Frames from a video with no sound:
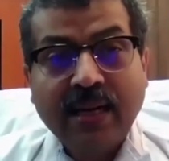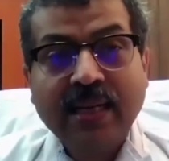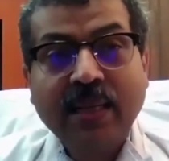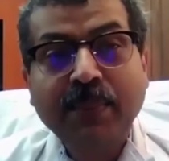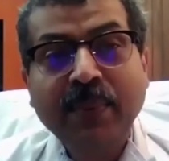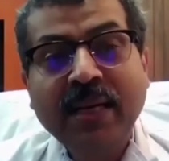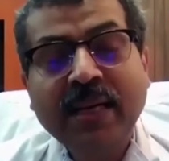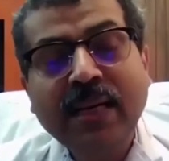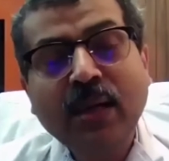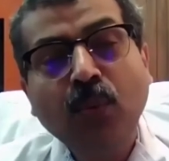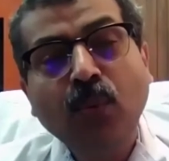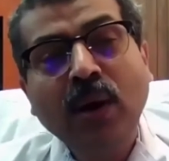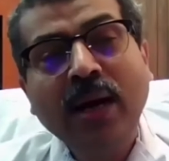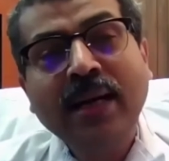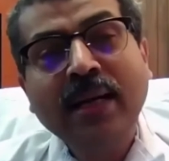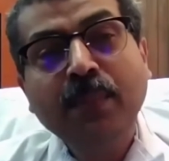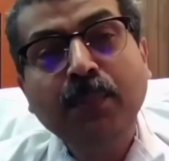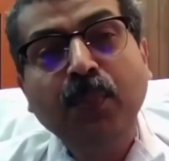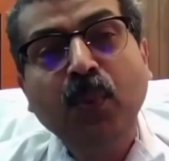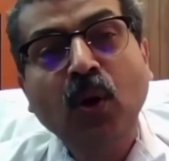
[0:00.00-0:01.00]
Definitely
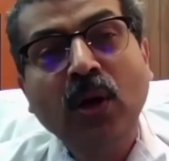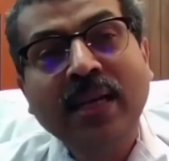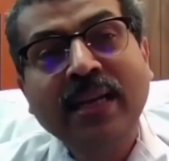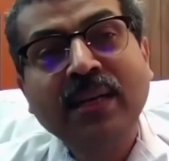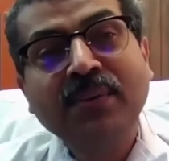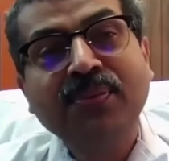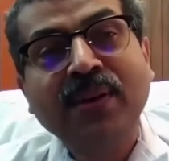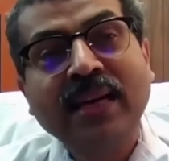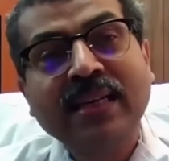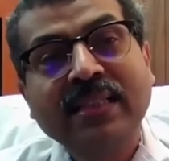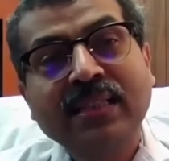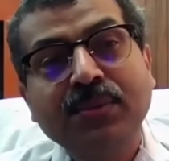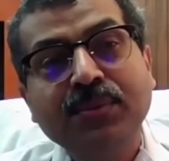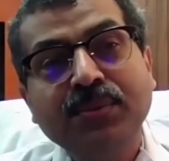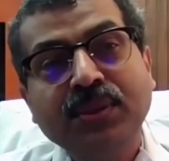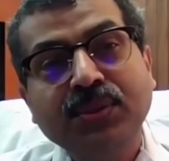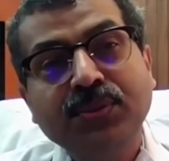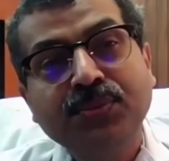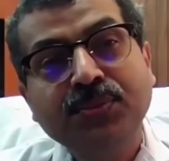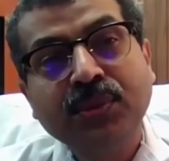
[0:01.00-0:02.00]
one important factor
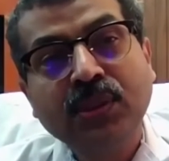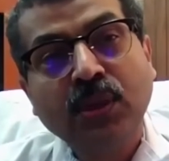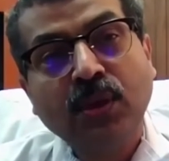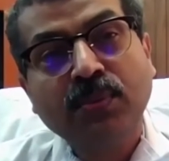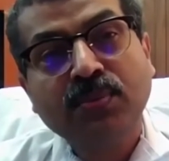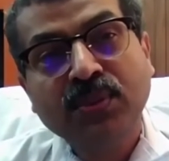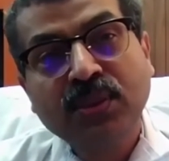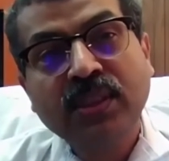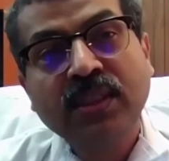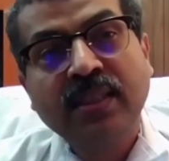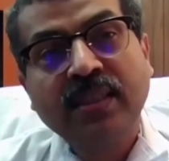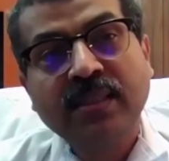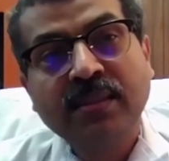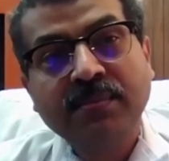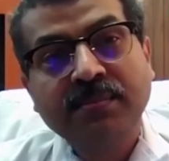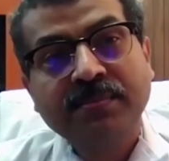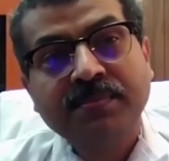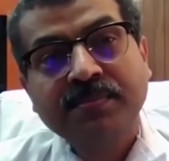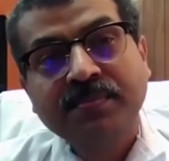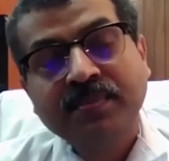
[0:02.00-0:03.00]
which we
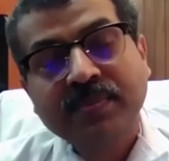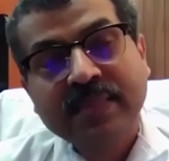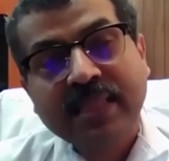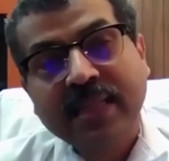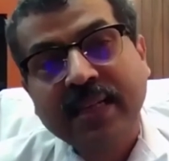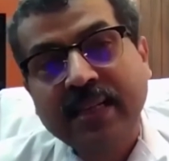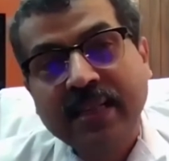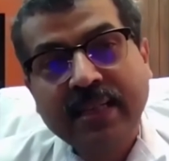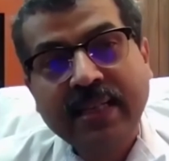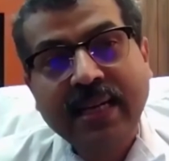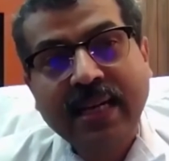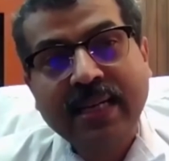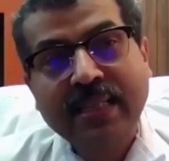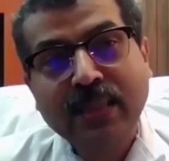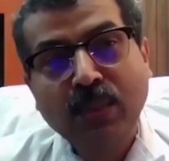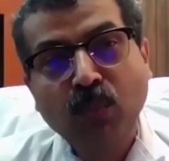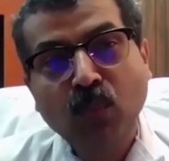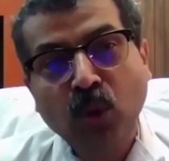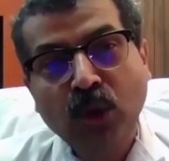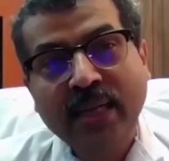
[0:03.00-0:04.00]
observe here are
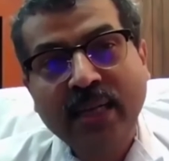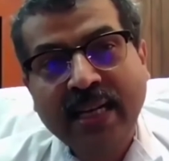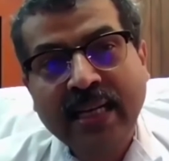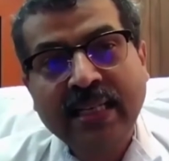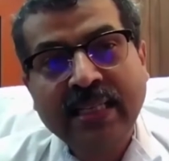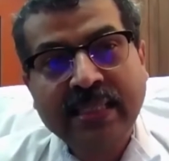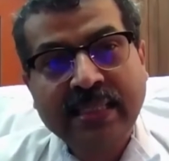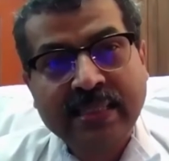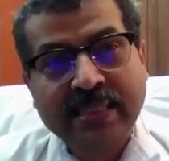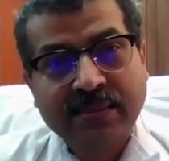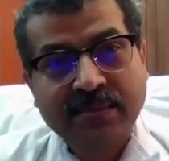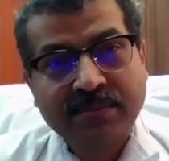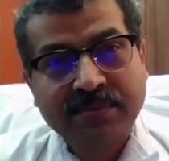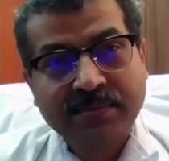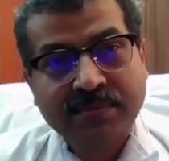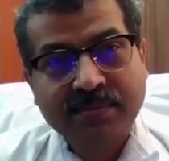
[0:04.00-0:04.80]
the mortality.